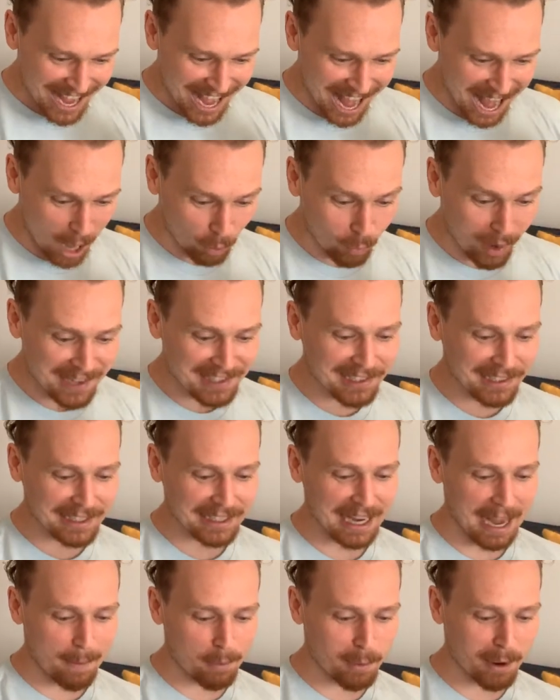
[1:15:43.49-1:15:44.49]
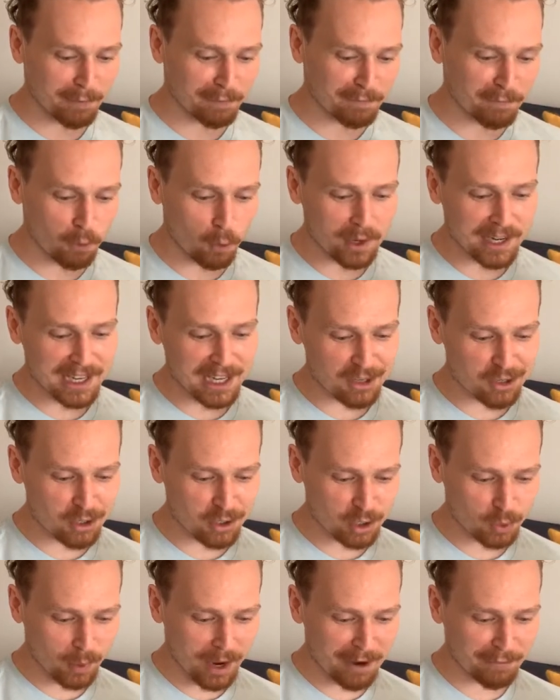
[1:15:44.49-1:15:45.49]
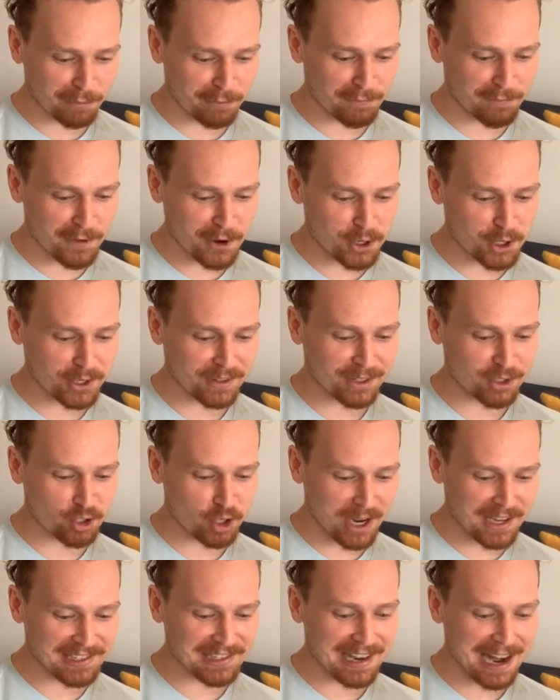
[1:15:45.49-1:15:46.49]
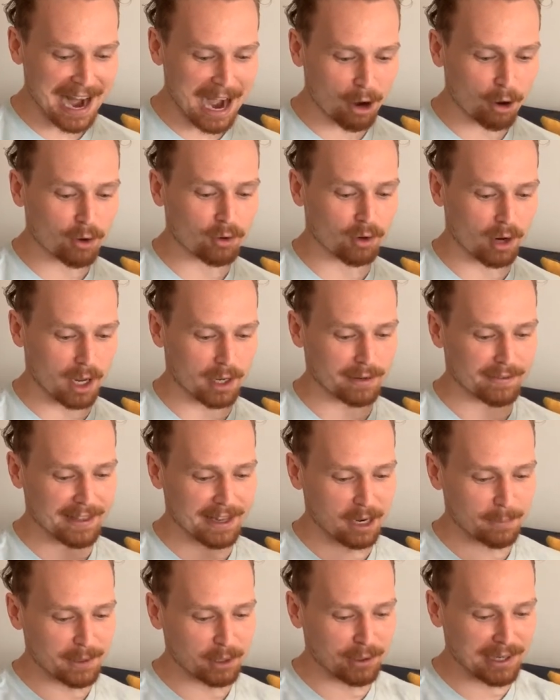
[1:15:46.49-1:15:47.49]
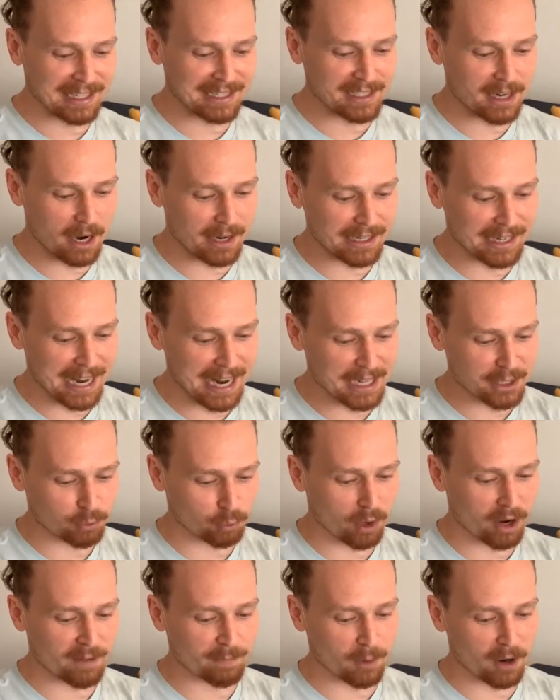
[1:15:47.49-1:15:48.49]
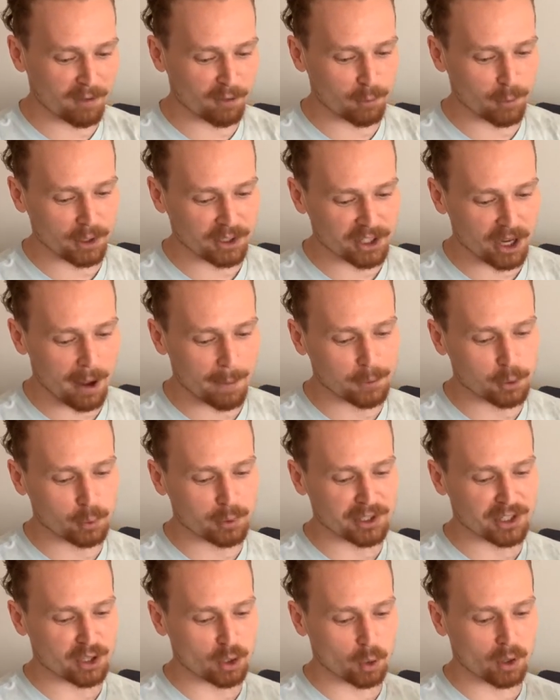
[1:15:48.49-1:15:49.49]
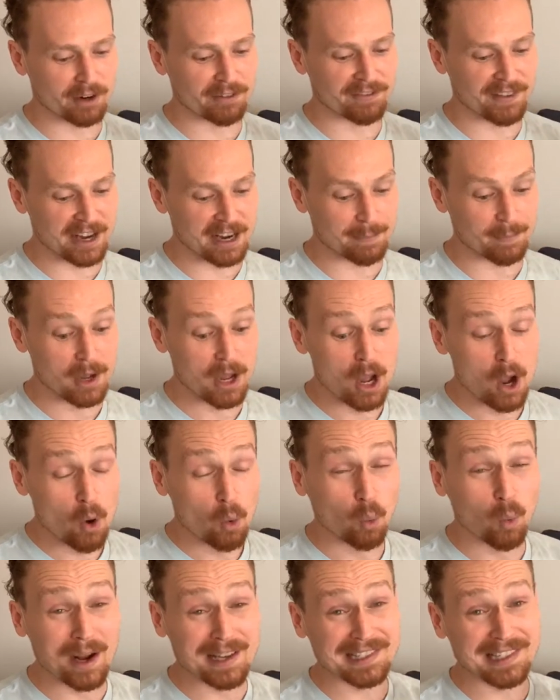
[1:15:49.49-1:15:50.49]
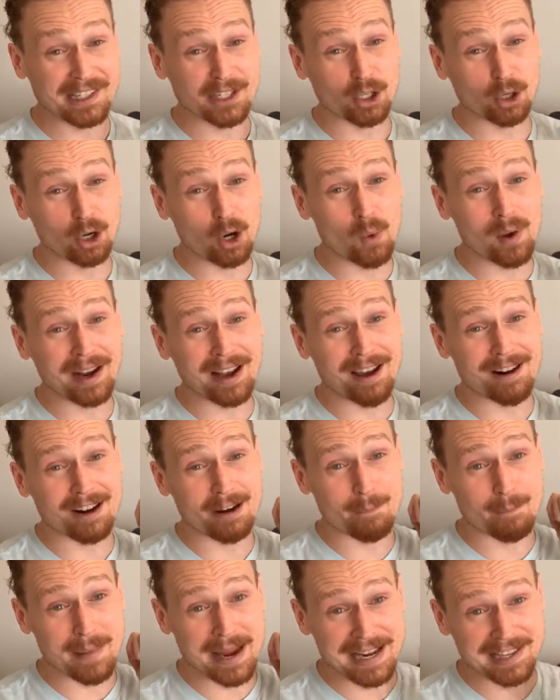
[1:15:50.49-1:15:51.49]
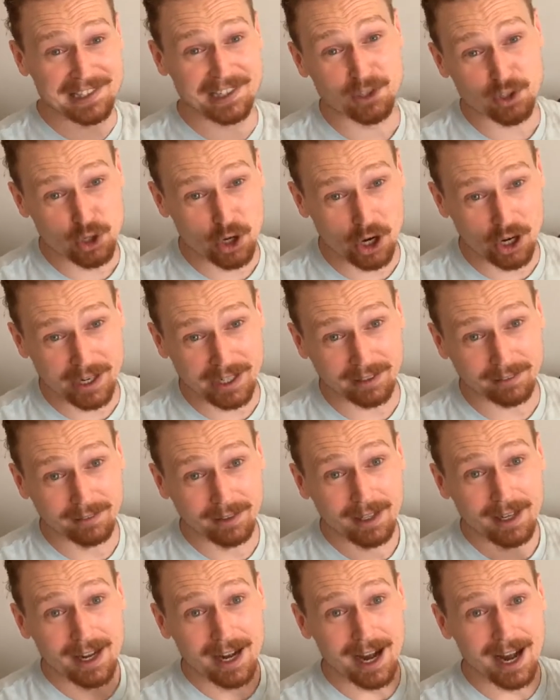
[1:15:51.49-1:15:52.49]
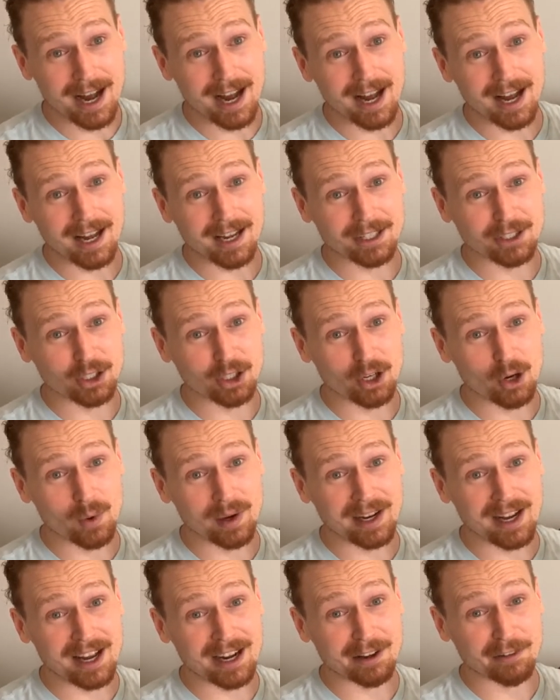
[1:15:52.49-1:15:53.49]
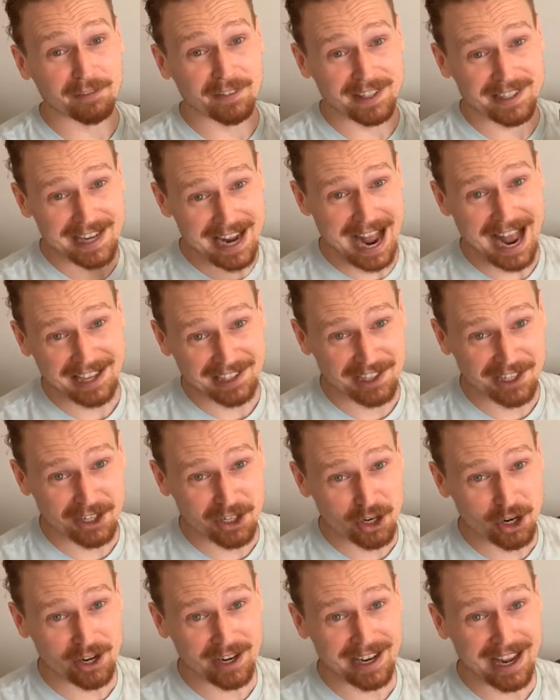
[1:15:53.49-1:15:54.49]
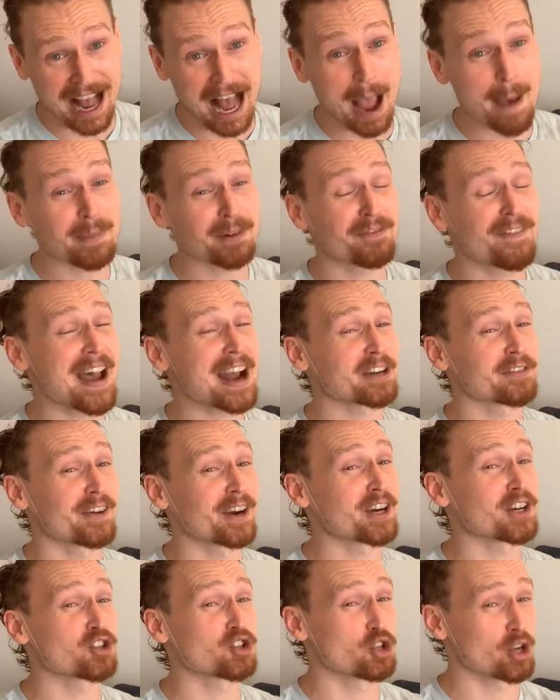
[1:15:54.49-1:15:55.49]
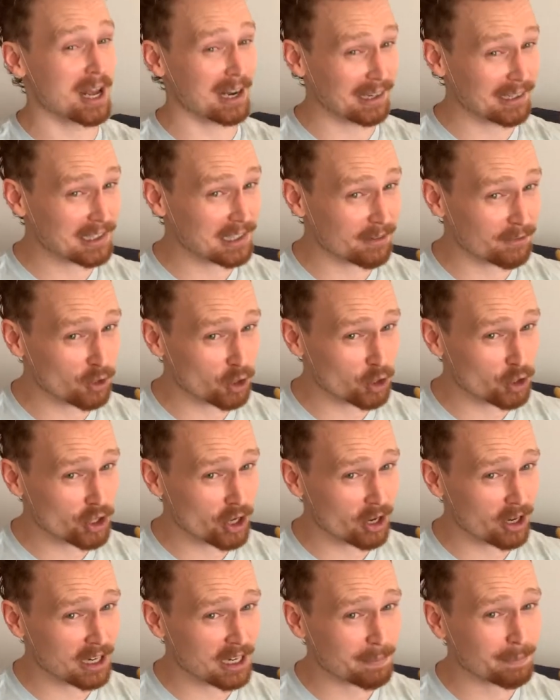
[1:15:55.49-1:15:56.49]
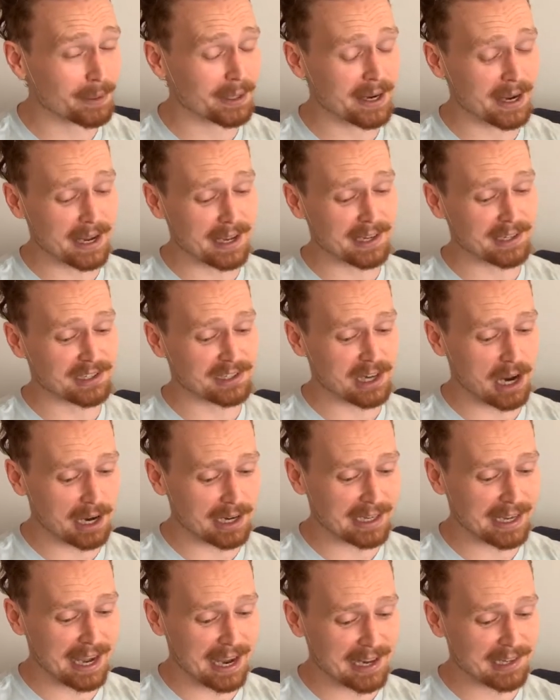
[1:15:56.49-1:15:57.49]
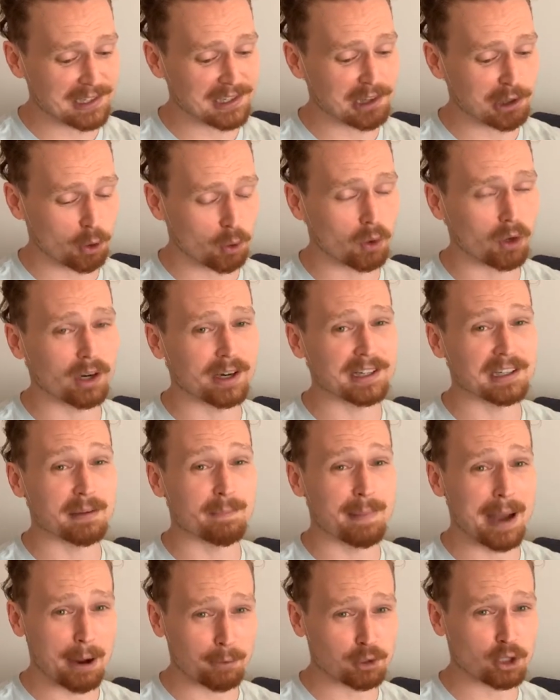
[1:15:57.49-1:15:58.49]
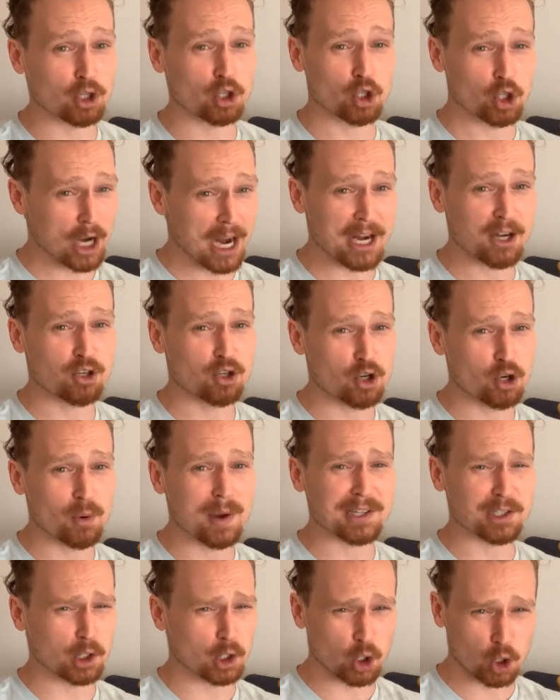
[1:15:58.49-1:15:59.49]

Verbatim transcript: Wesley, I'm about 40 issues away from finishing the Jason Aaron run. Then I'll be reading Donny Cates' run of Marvel books up to his Thor and Venom. Wesley, you're going on an amazing journey. You're going on a fantastic journey. I'm, in fact, very jealous of your journey, because Donny Cates' Thor is about to change you as a